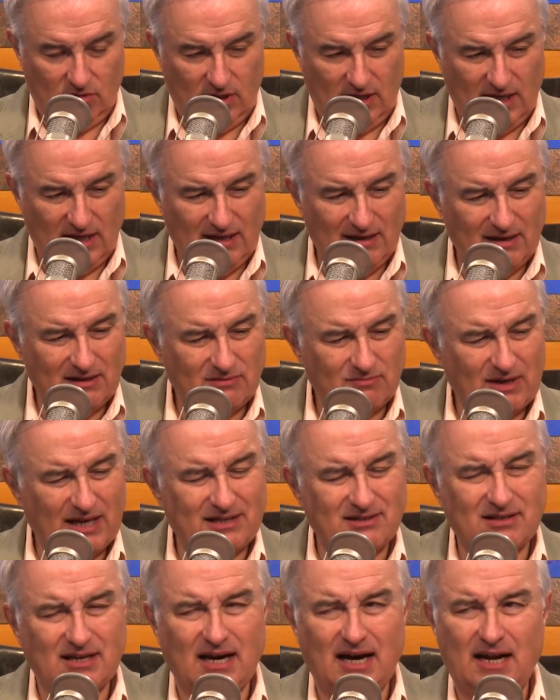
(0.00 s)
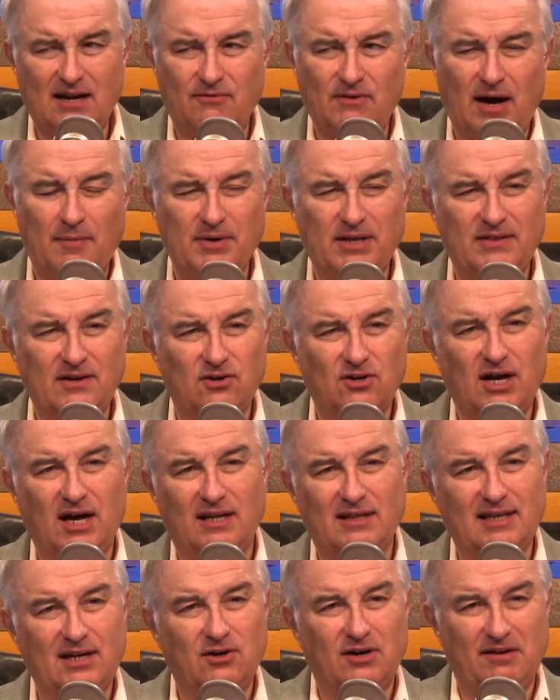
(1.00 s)
It's kind of, I mean, they
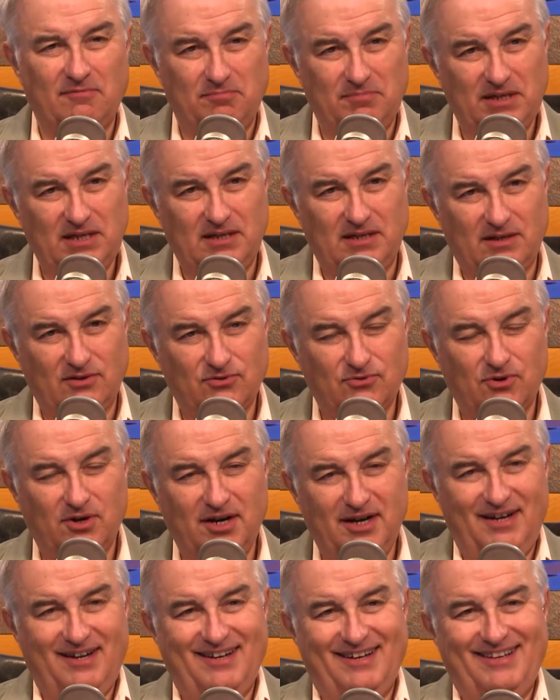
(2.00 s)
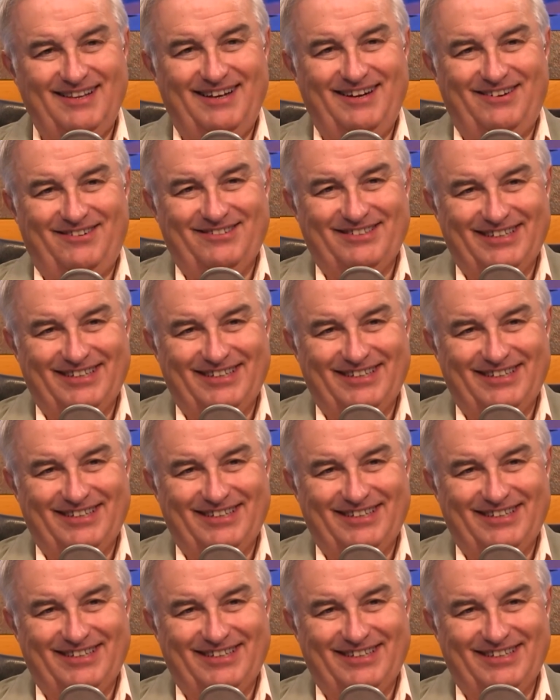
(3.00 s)
don't have meetings, right? they